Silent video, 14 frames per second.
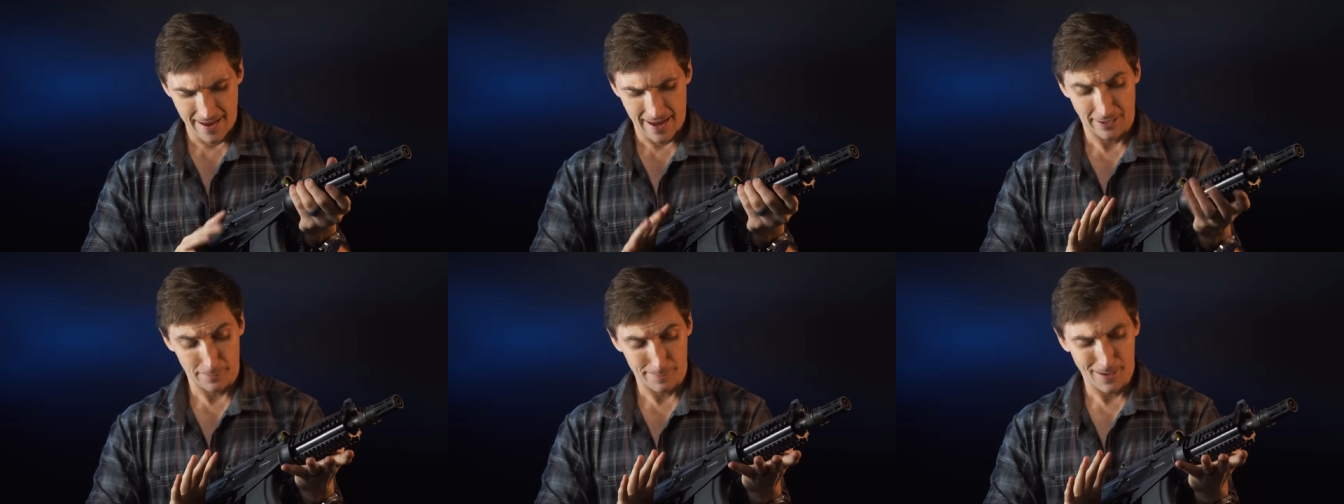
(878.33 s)

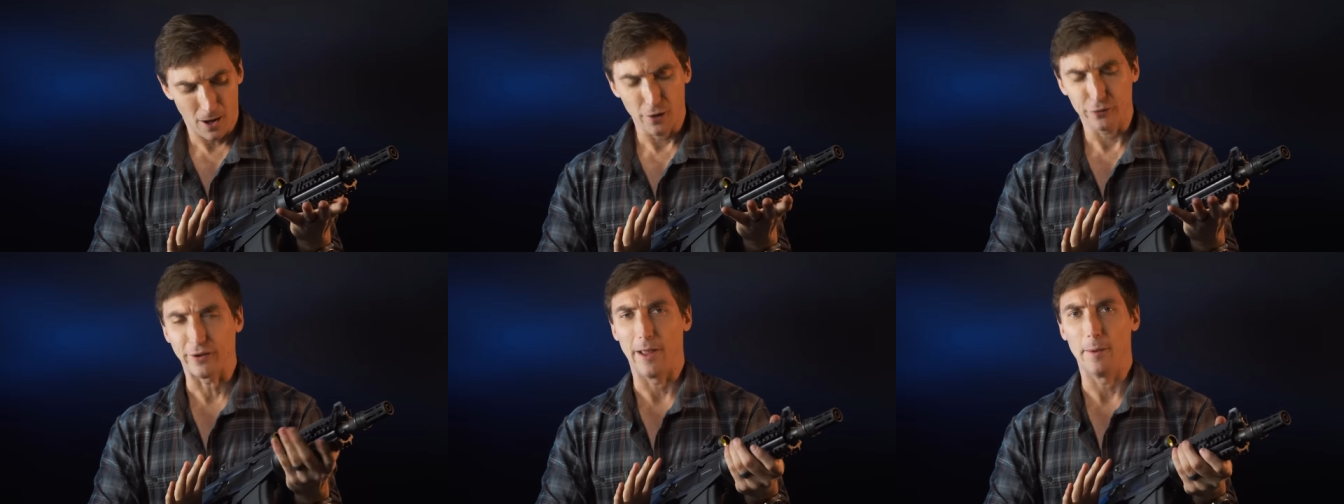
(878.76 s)
And to be
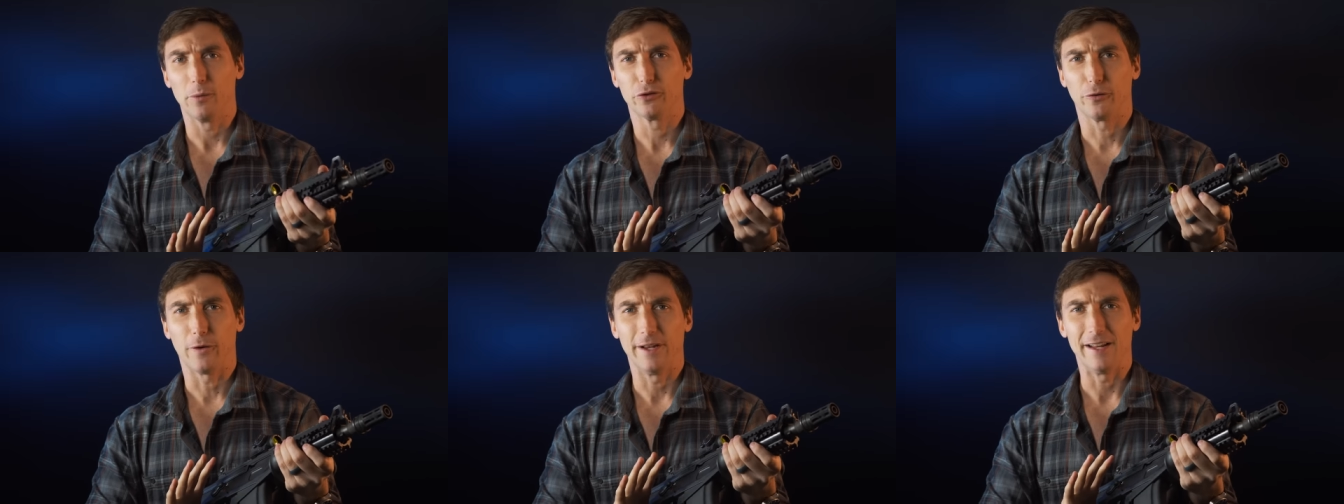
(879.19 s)
honest, I
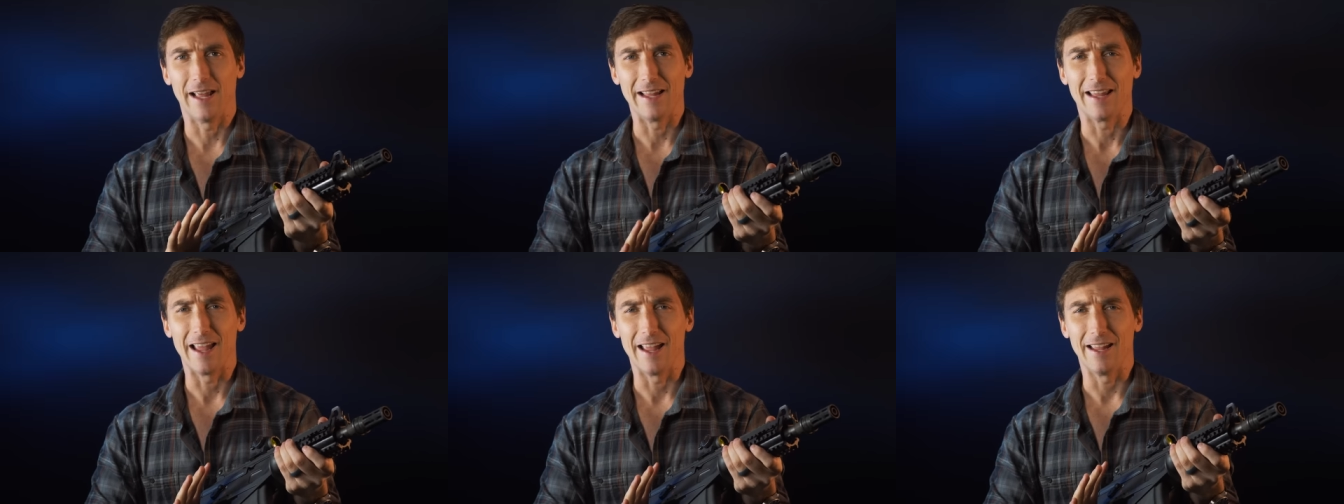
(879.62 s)
almost find
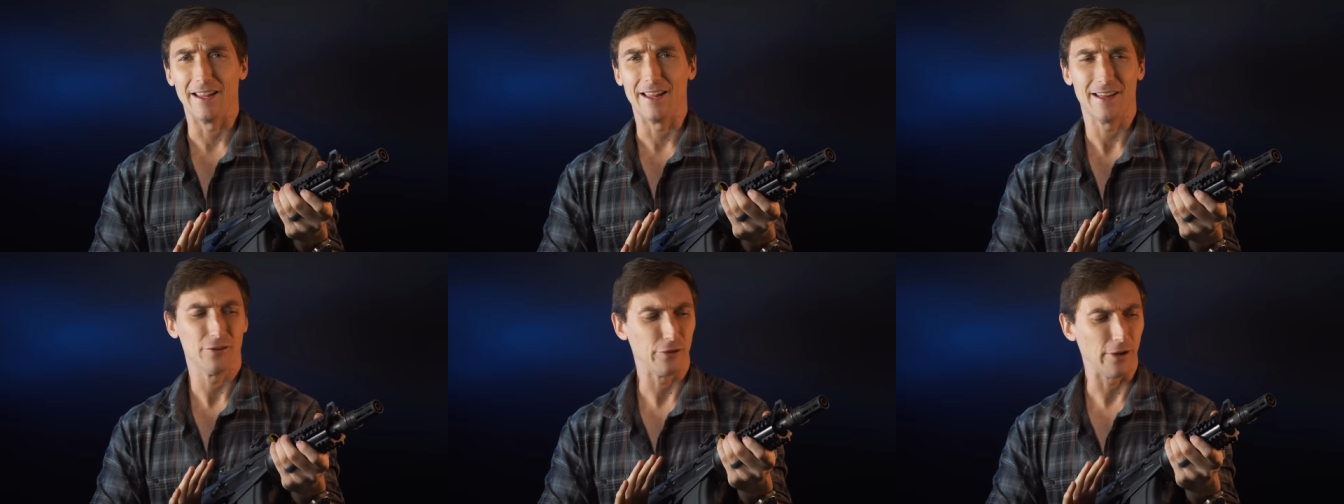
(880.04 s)
AK
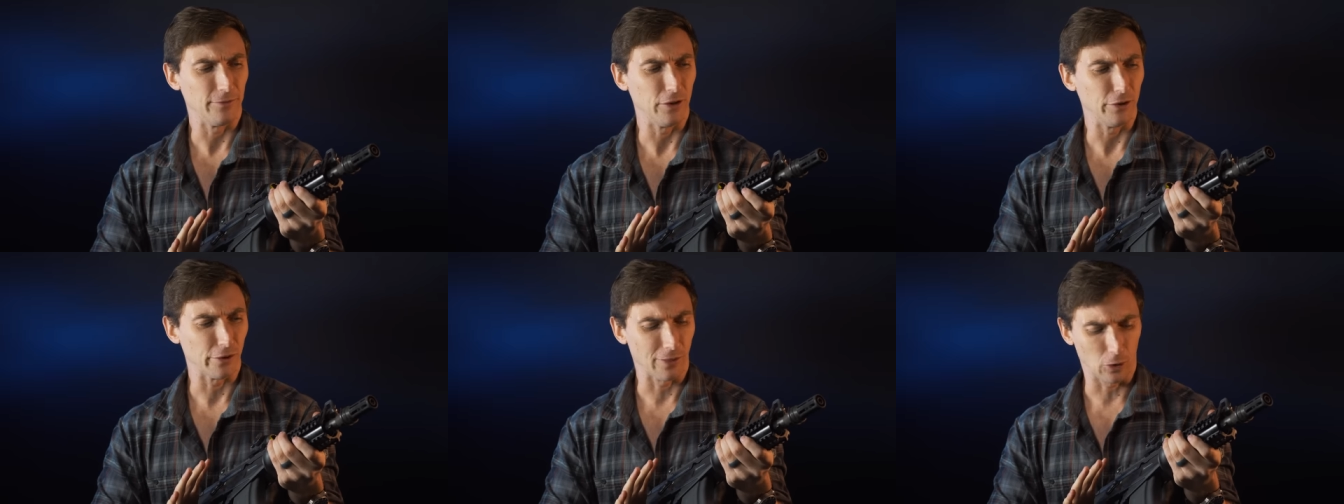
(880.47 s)

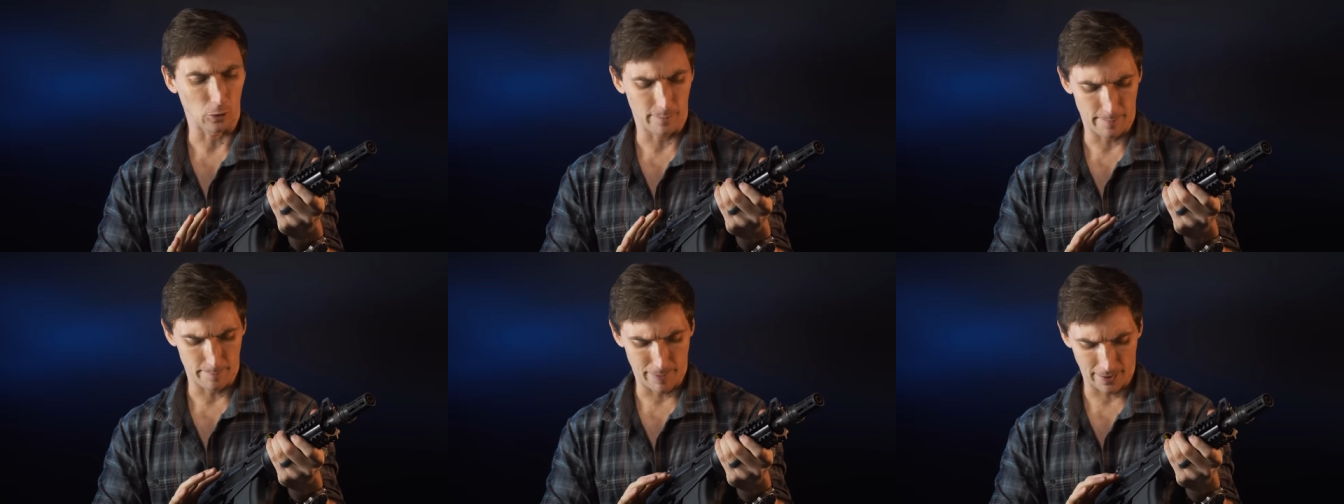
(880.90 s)
safeties a little
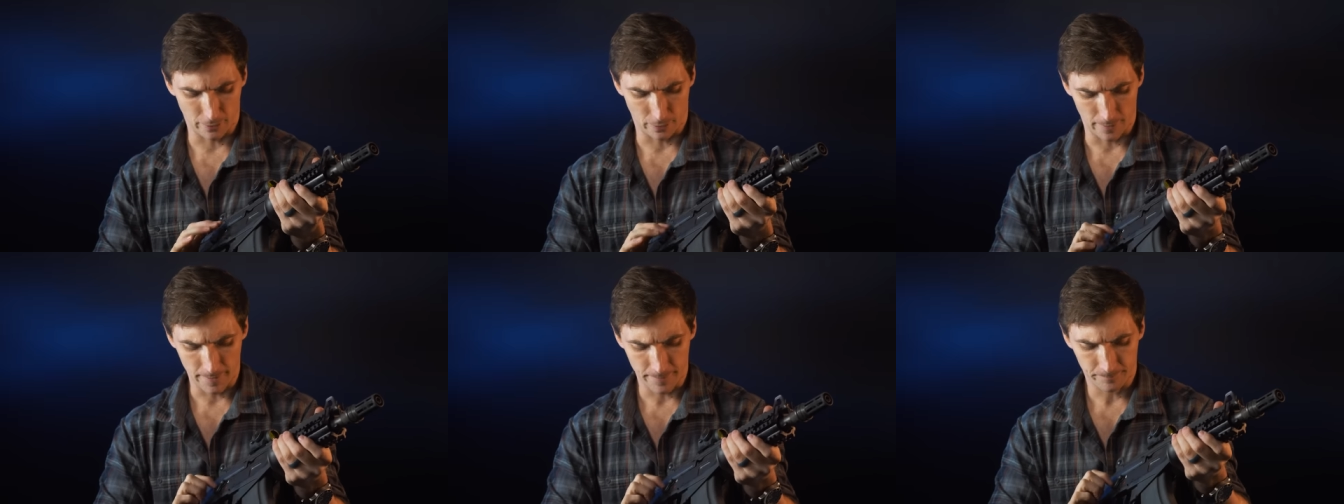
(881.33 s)
bit
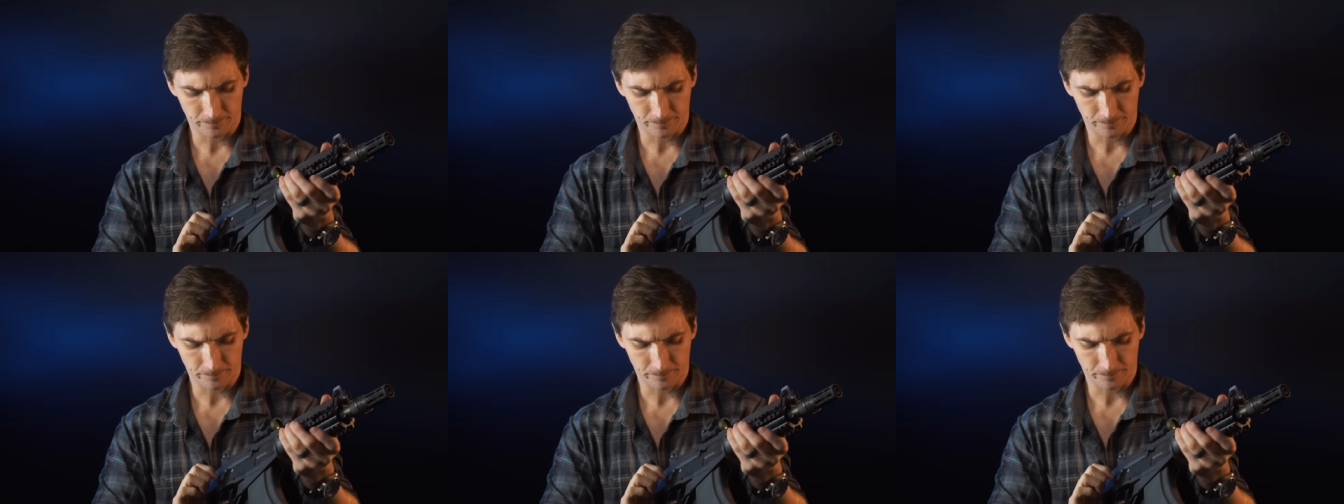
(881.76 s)
better.